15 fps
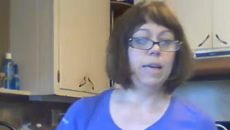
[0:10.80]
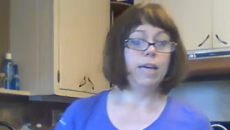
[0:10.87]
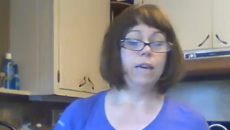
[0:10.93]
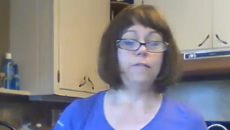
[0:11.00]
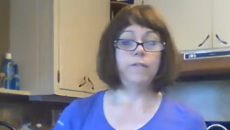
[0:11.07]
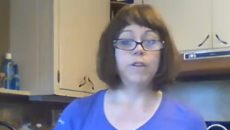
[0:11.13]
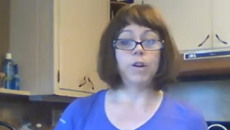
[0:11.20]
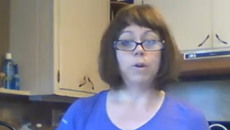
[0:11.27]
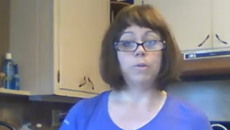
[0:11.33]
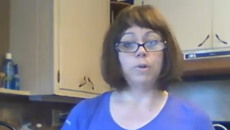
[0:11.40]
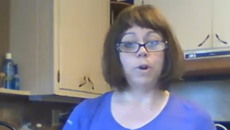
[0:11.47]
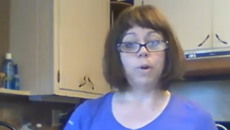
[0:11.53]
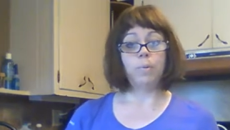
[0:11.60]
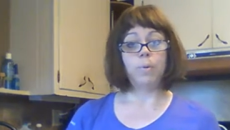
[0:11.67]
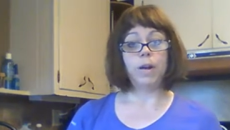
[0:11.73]
If you don't
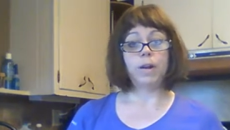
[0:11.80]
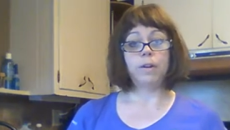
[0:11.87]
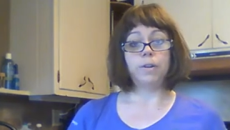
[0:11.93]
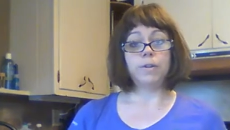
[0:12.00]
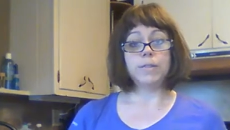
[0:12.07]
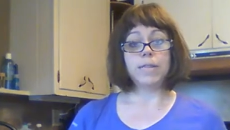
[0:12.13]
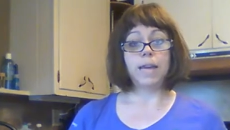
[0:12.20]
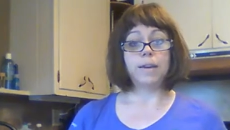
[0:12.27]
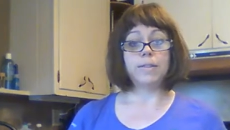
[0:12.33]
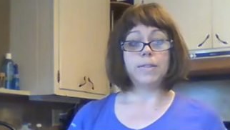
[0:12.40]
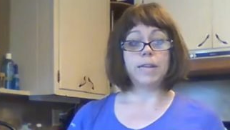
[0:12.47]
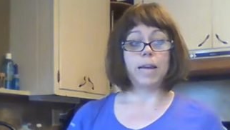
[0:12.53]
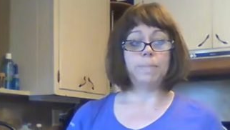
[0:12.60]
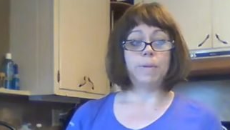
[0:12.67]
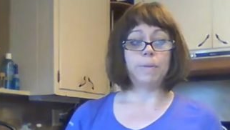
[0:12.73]
know where Girl Scouts
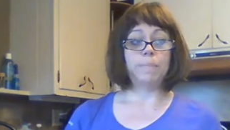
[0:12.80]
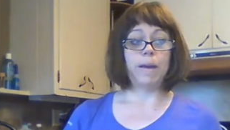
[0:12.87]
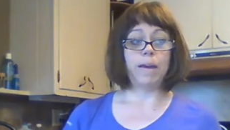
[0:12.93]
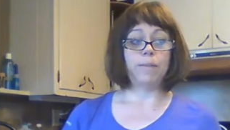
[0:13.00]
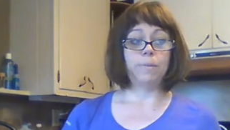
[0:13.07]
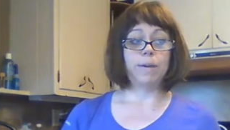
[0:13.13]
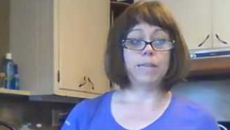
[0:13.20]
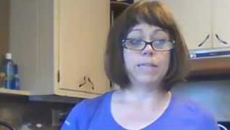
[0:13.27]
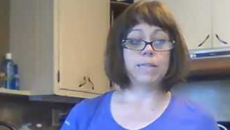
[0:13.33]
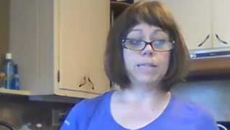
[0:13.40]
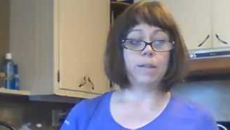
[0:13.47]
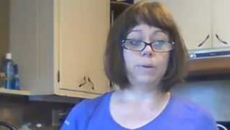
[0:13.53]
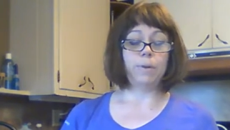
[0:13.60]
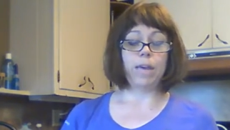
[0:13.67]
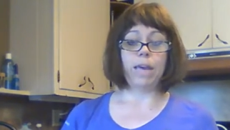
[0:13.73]
and NYPENN Pathways is
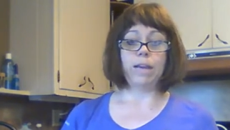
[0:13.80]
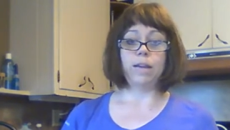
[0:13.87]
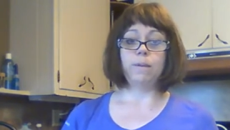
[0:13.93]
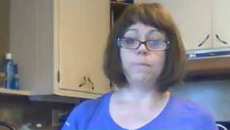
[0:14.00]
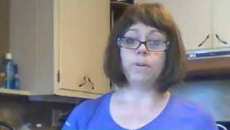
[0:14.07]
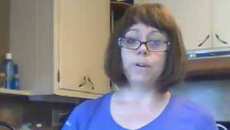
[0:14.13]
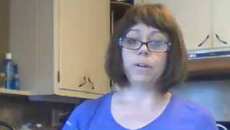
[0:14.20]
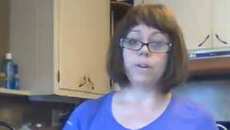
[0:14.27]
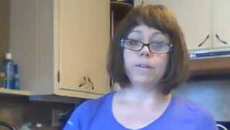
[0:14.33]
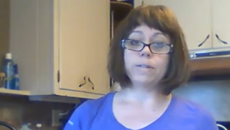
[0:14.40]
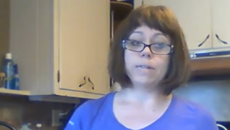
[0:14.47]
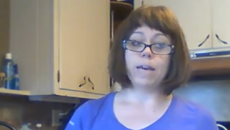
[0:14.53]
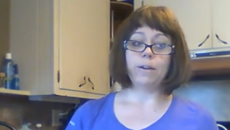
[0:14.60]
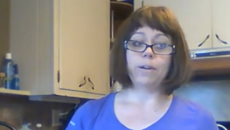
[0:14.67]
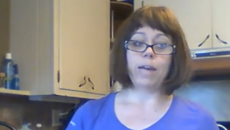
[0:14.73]
located, we're a Girl
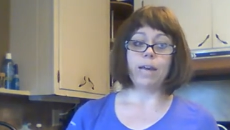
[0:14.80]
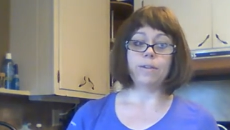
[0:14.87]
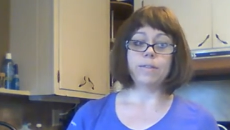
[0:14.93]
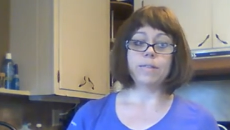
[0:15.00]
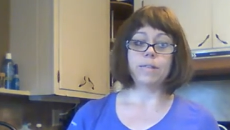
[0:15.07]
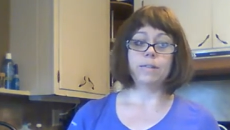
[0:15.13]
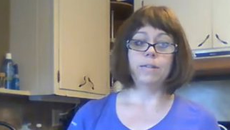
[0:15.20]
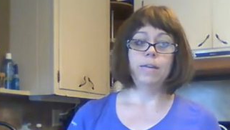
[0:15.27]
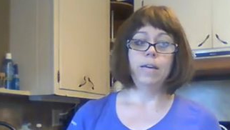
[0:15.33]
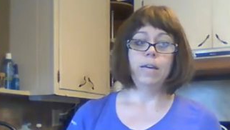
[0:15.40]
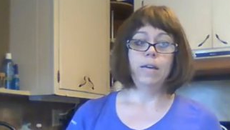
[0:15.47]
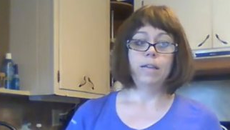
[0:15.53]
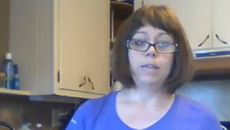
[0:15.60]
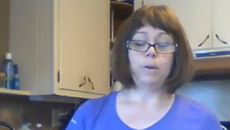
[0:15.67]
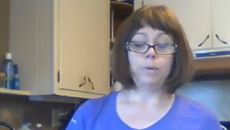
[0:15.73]
Scout Council
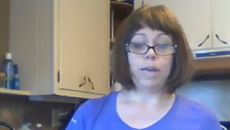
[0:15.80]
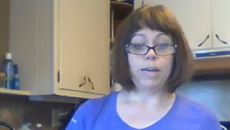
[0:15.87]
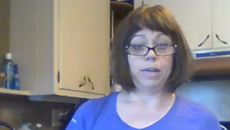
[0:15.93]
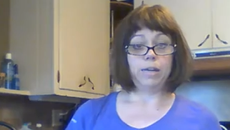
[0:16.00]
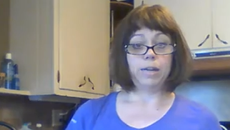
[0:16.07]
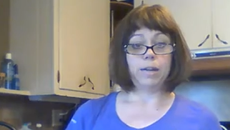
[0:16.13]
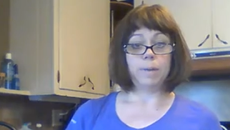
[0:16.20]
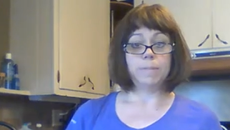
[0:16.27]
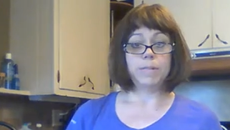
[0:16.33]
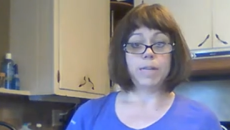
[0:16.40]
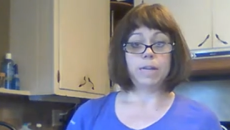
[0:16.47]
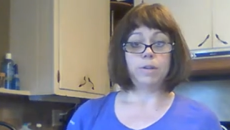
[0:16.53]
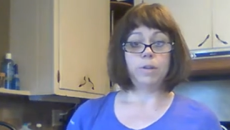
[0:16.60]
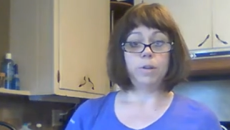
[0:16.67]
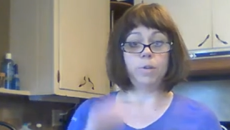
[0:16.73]
located in
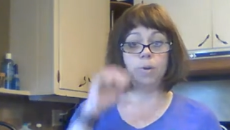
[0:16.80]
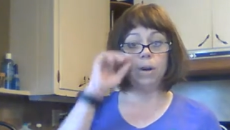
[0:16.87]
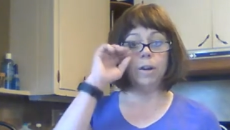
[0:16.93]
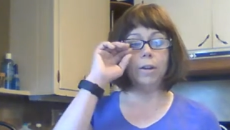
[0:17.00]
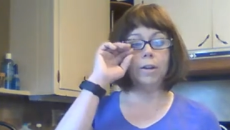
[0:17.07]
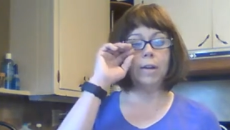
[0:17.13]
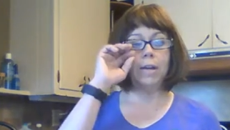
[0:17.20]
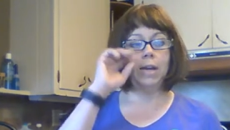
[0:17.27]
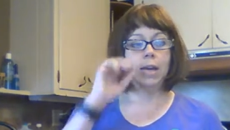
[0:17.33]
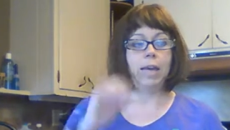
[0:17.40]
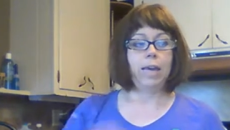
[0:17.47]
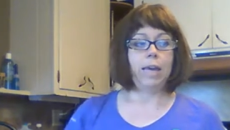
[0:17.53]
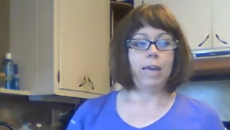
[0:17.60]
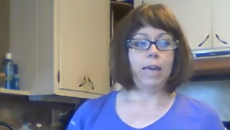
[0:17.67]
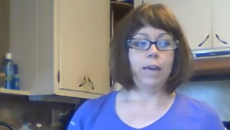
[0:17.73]
upstate New York,
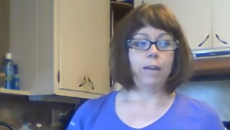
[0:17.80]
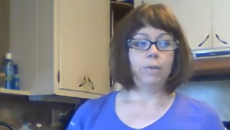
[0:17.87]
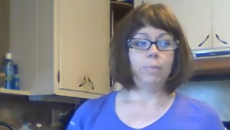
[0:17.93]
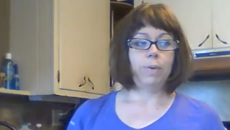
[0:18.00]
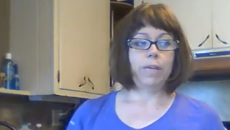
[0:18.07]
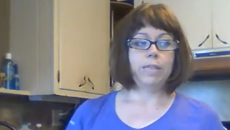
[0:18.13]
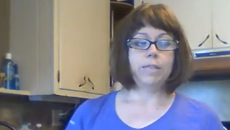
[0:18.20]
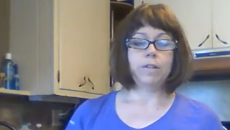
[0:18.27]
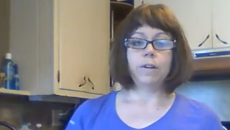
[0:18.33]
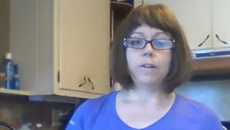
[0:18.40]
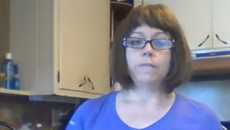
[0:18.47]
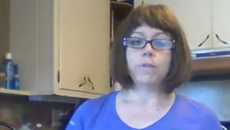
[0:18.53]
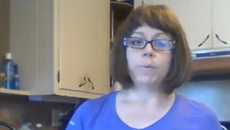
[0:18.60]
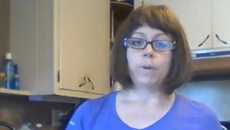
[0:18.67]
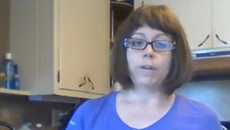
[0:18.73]
and we
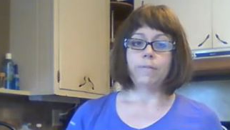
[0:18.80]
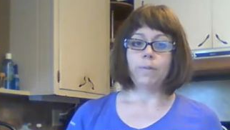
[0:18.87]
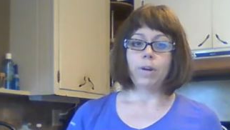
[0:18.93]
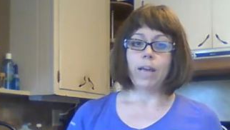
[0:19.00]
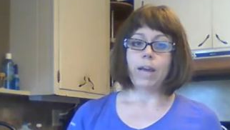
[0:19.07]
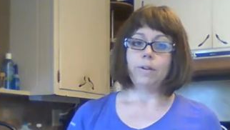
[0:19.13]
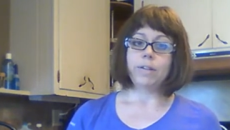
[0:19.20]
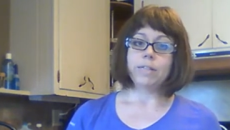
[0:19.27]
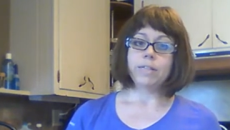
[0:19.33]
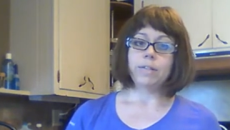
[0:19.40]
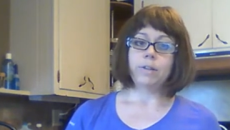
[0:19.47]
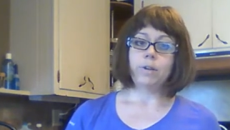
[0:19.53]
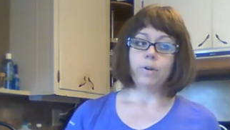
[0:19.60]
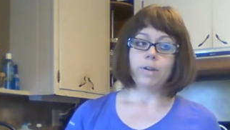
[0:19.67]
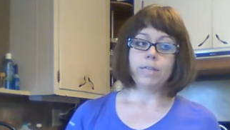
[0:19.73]
serve 24 counties
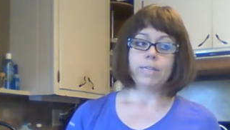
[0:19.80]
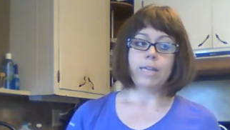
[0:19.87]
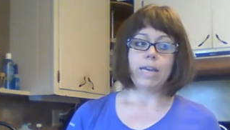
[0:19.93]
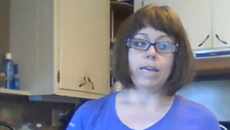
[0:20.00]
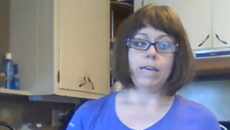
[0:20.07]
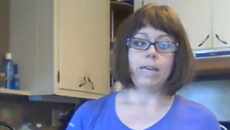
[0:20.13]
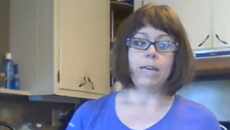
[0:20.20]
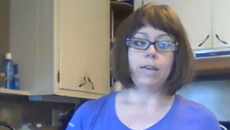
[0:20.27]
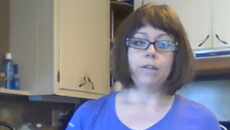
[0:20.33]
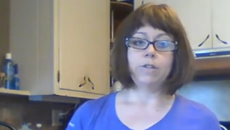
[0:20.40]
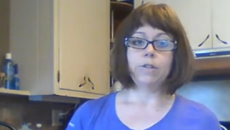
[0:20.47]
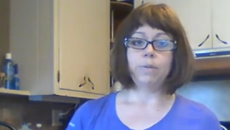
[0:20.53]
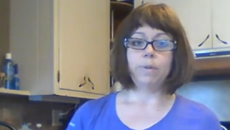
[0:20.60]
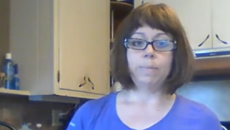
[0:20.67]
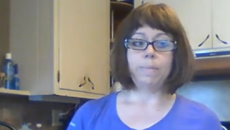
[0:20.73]
in New York State and
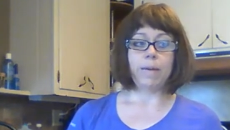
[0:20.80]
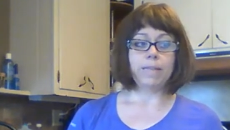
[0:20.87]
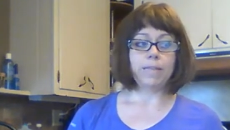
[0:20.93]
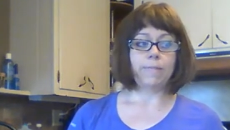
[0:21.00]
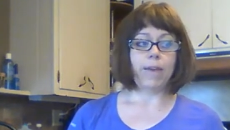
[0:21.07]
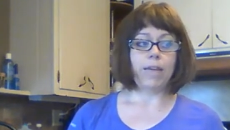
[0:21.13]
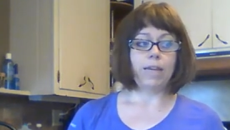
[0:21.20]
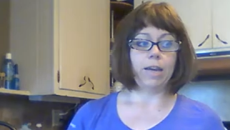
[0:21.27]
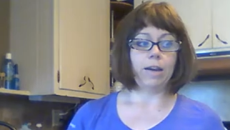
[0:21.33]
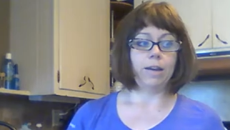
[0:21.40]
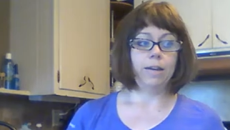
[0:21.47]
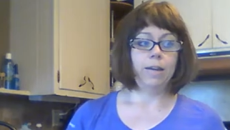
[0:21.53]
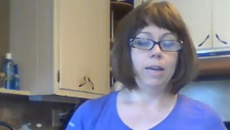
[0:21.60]
2 in Pennsylvania.